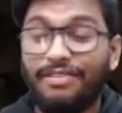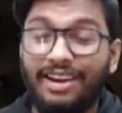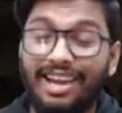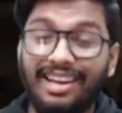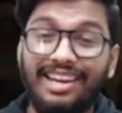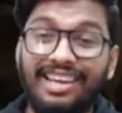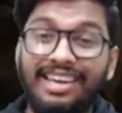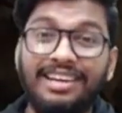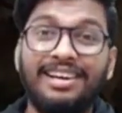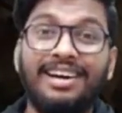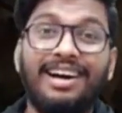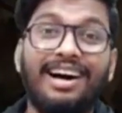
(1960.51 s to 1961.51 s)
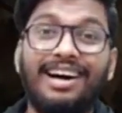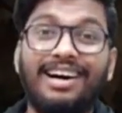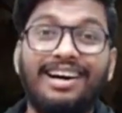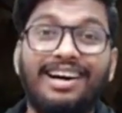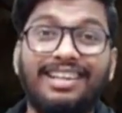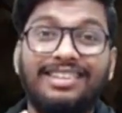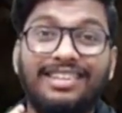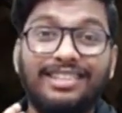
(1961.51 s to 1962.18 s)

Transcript: Frankly, Uh,